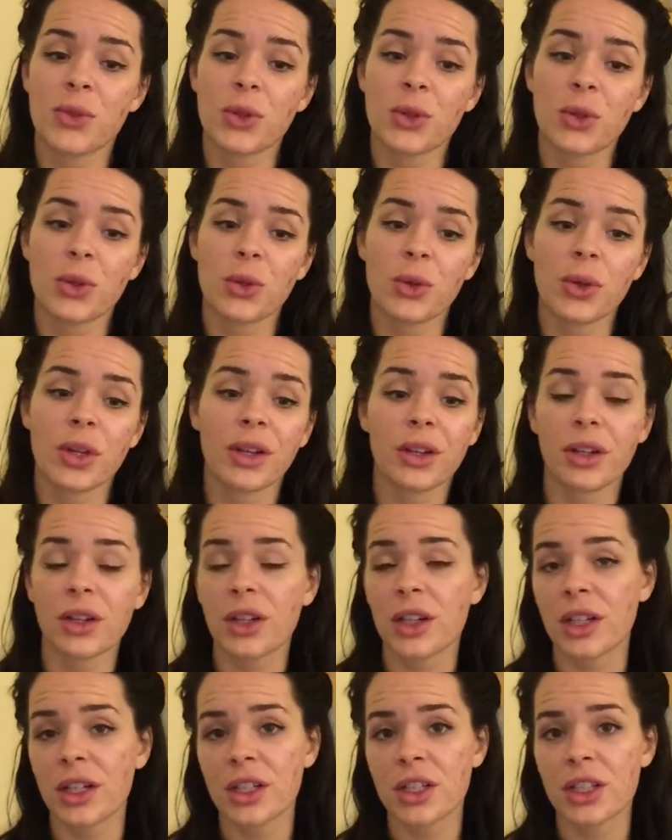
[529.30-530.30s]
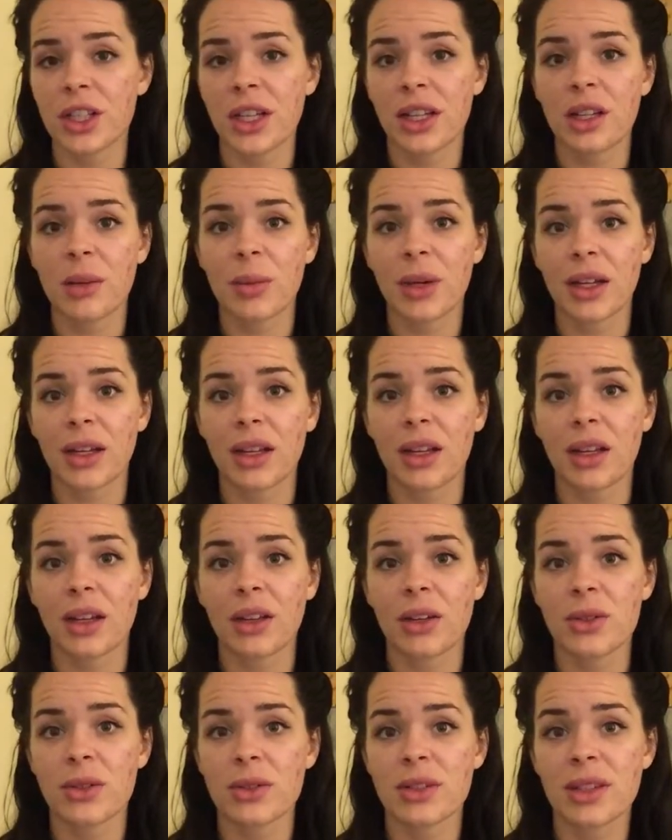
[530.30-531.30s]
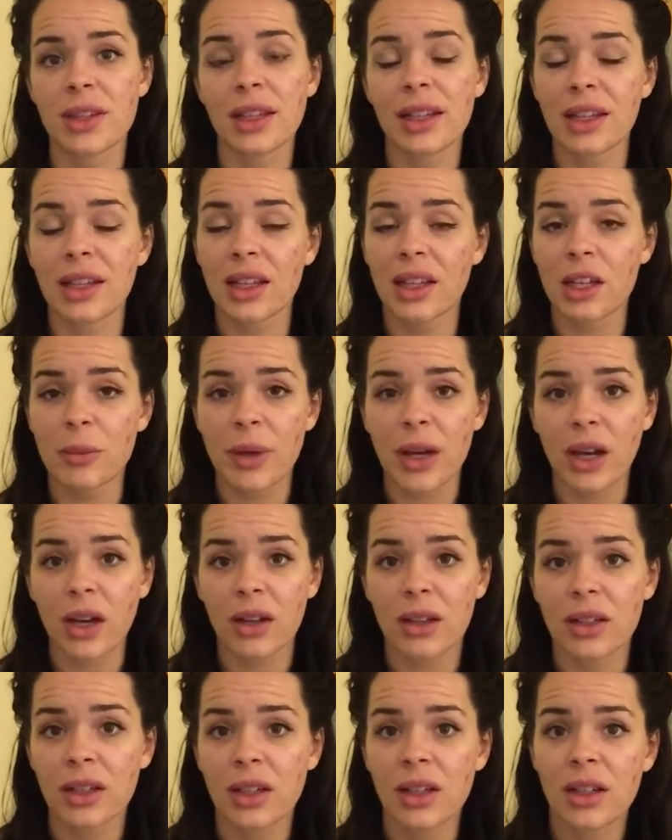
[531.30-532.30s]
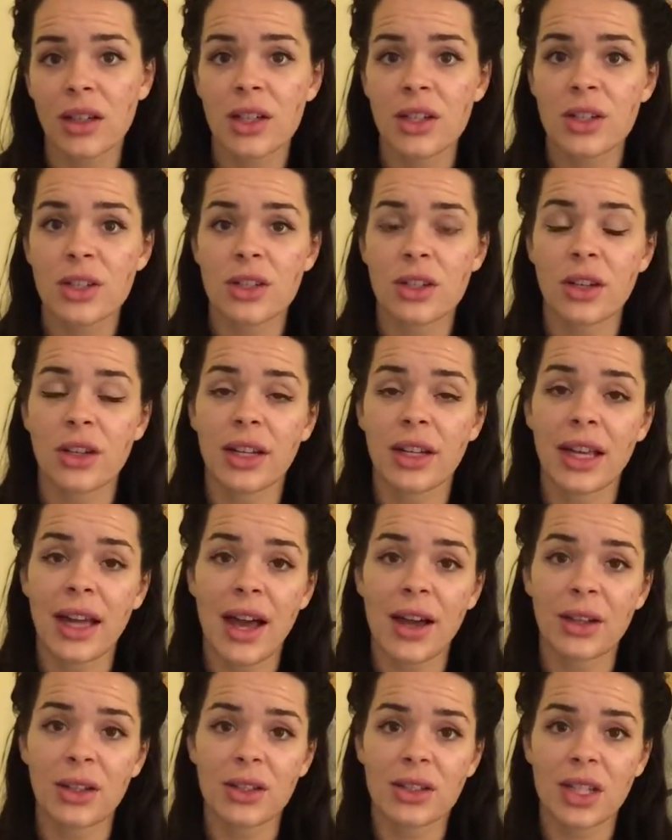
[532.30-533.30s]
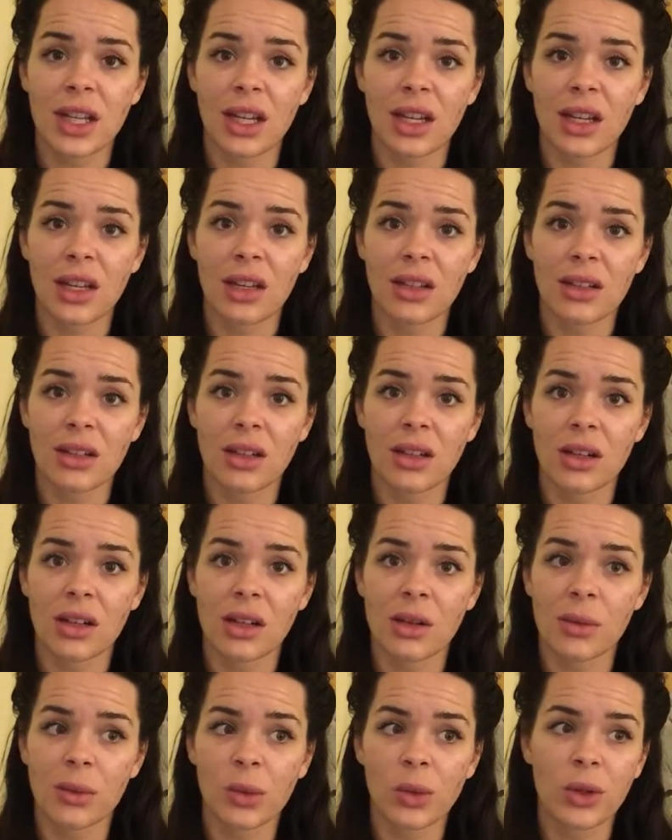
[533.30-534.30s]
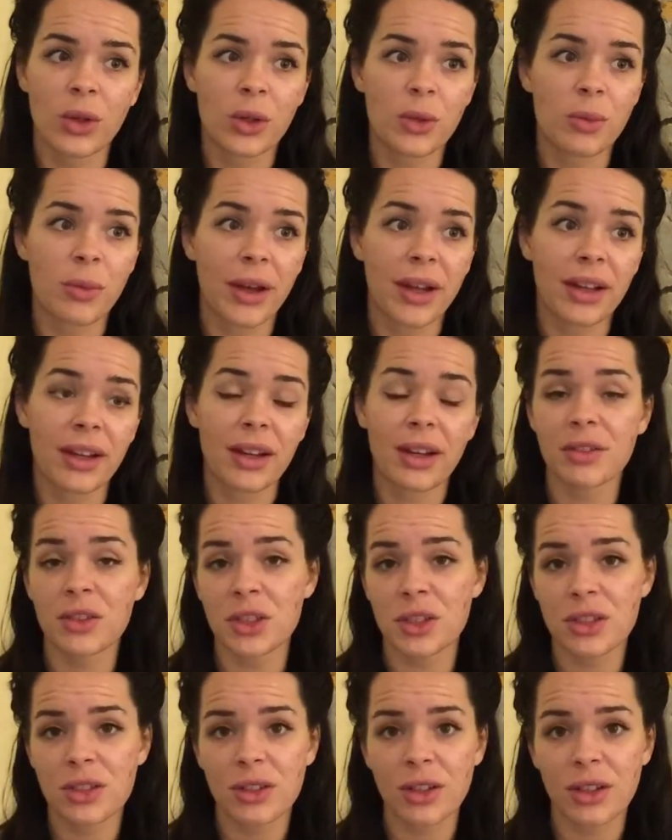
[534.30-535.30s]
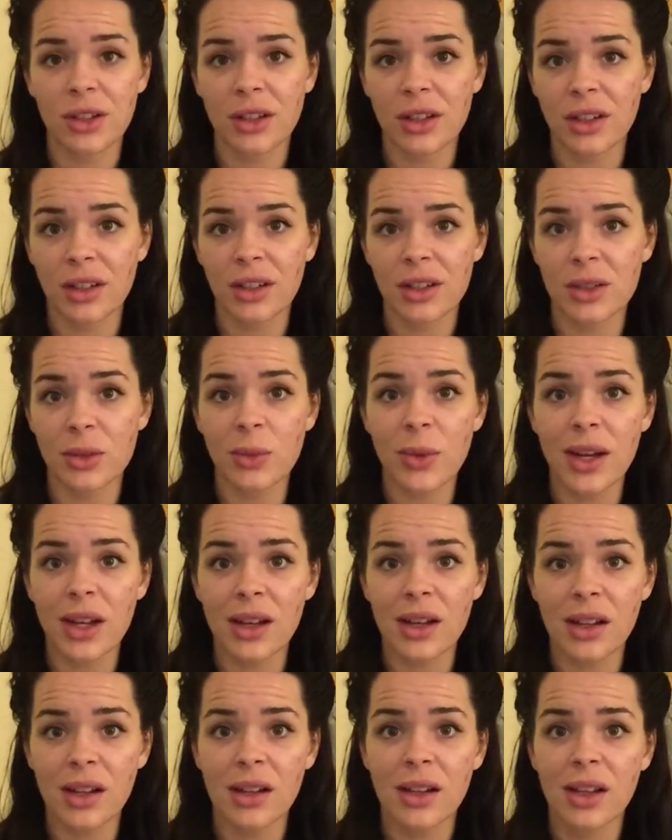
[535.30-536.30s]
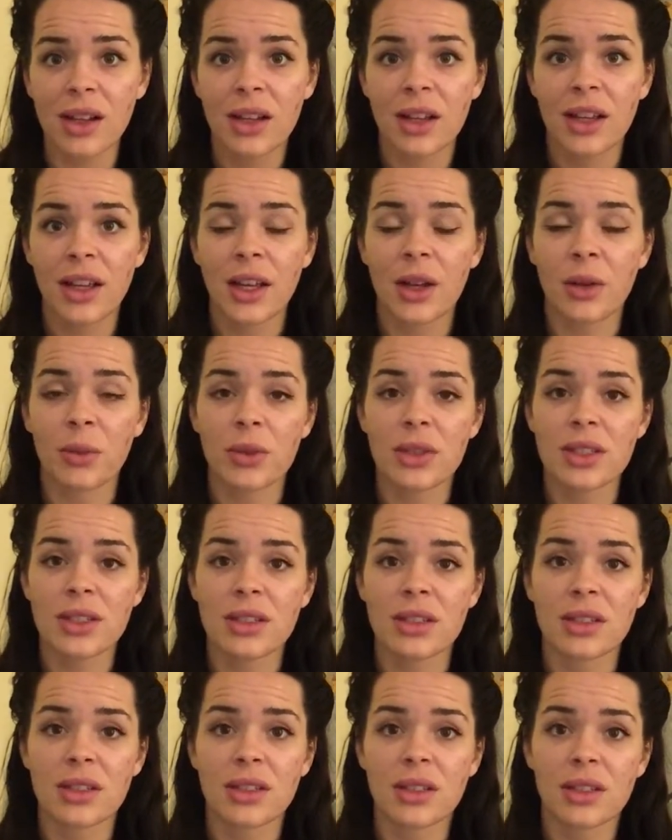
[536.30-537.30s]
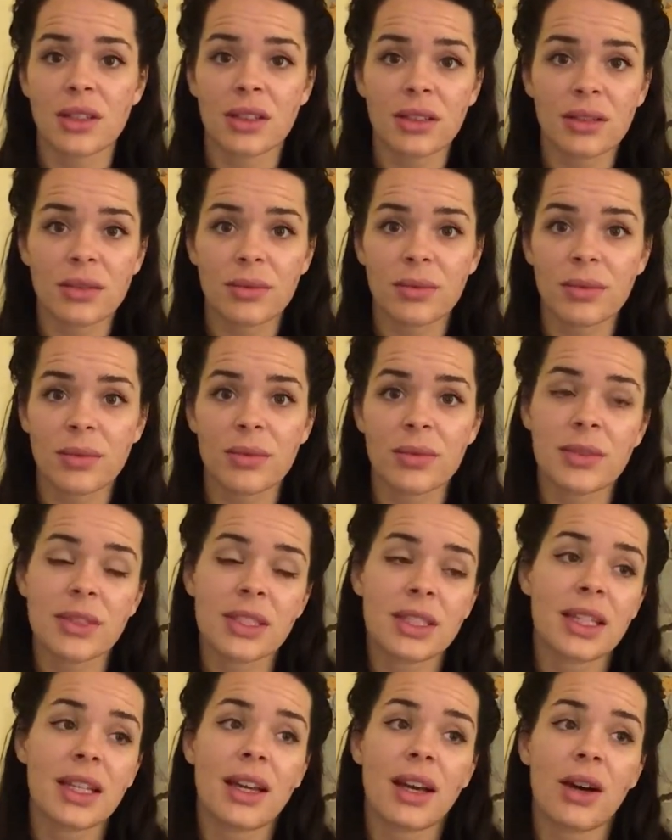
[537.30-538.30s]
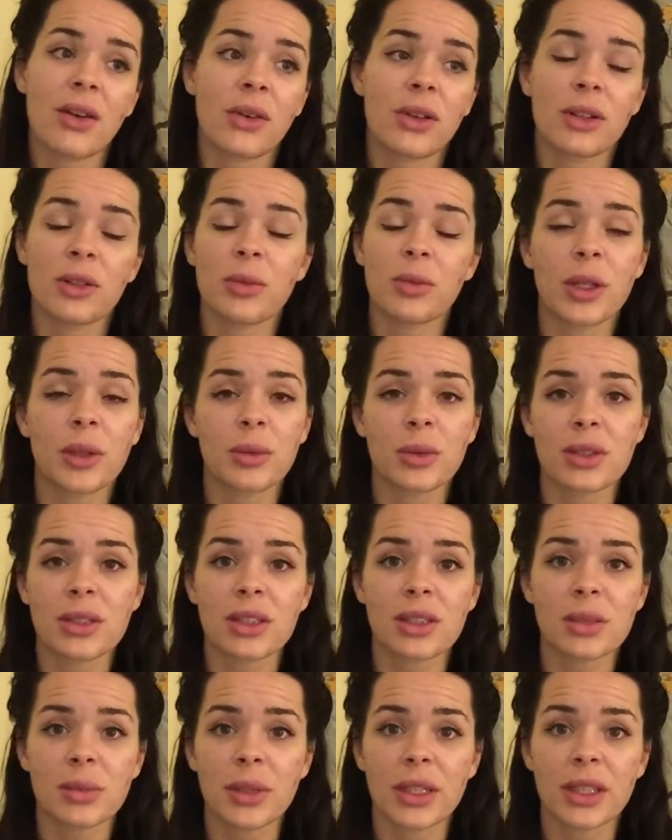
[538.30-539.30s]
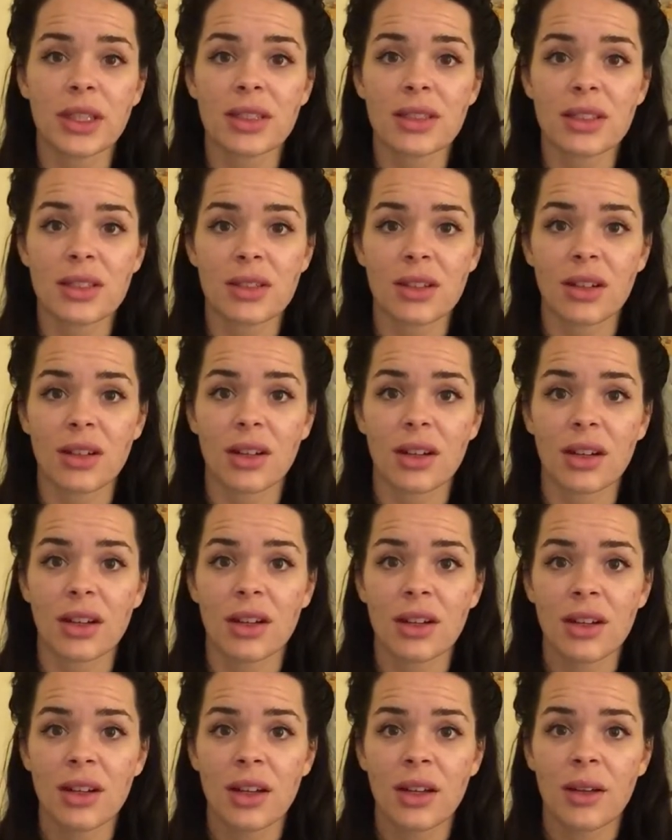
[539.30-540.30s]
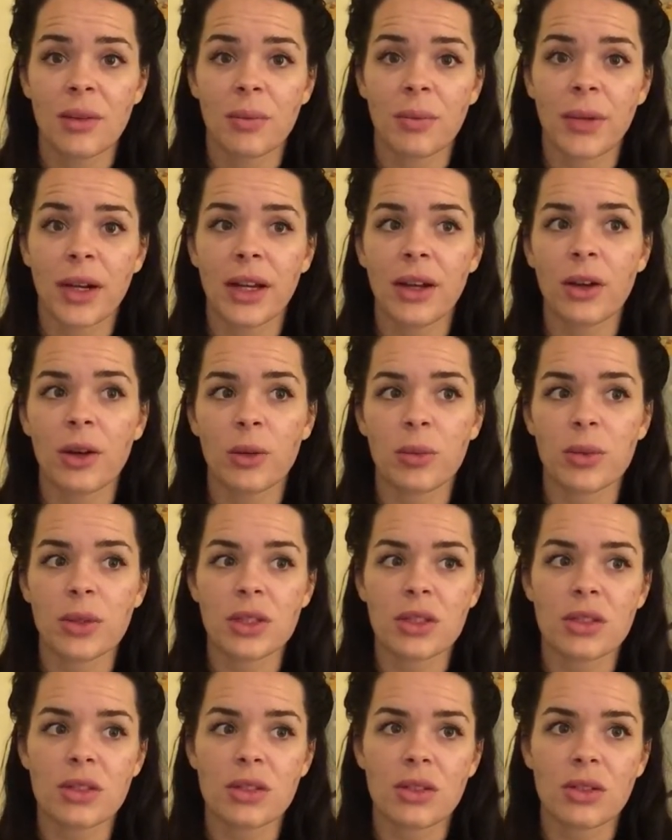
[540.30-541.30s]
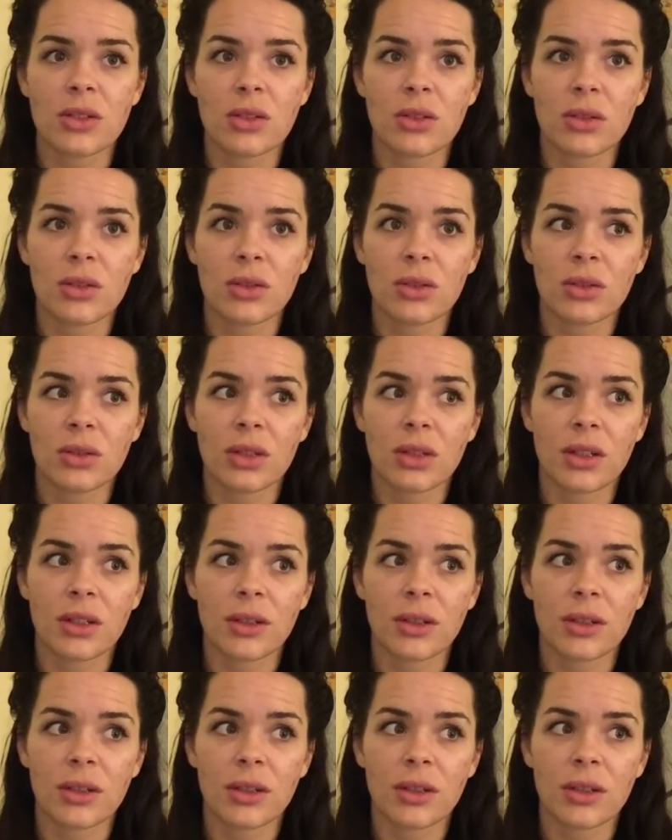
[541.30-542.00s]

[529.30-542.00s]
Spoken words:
to encourage anybody who's thinking about starting Accutane, or who might have just started as well and wants to see how other people's experiences are. My hope is to